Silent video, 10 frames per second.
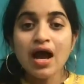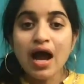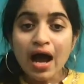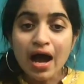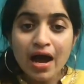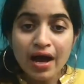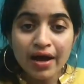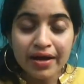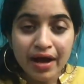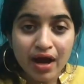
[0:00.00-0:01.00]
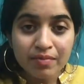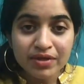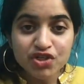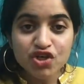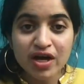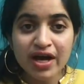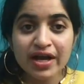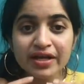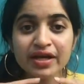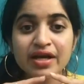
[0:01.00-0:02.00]
I am a
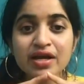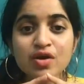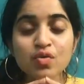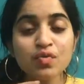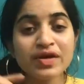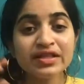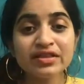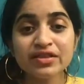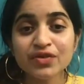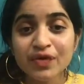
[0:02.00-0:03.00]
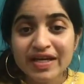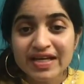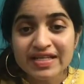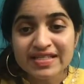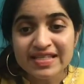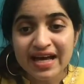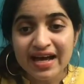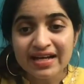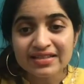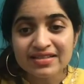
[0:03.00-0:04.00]
triangle with three
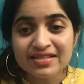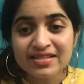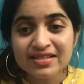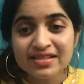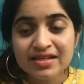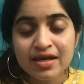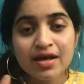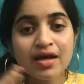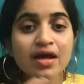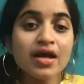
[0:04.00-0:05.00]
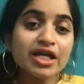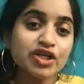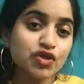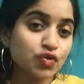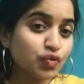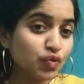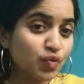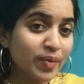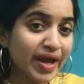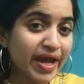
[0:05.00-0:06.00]
sides. To
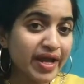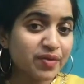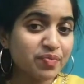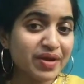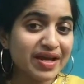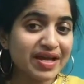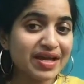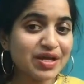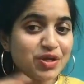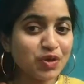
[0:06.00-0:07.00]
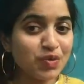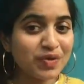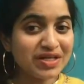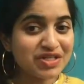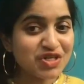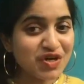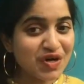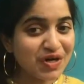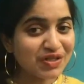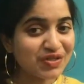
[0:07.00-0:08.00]
make me, you will
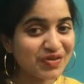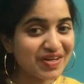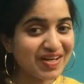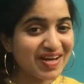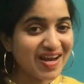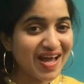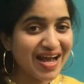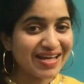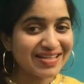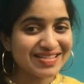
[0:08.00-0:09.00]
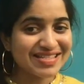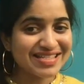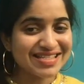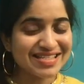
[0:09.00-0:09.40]
draw three lines.